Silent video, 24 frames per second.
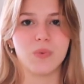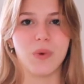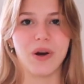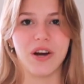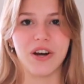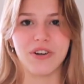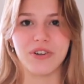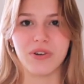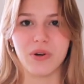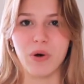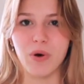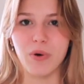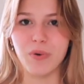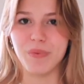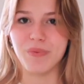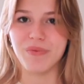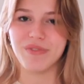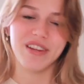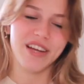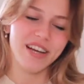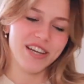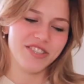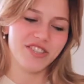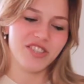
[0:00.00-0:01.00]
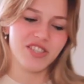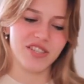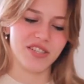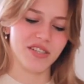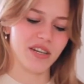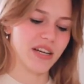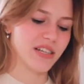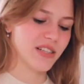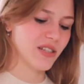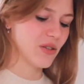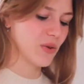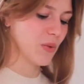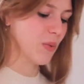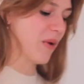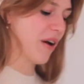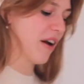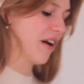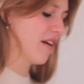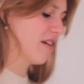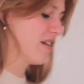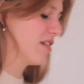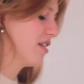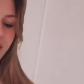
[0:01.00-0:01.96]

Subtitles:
wear at home that is just nice to wear.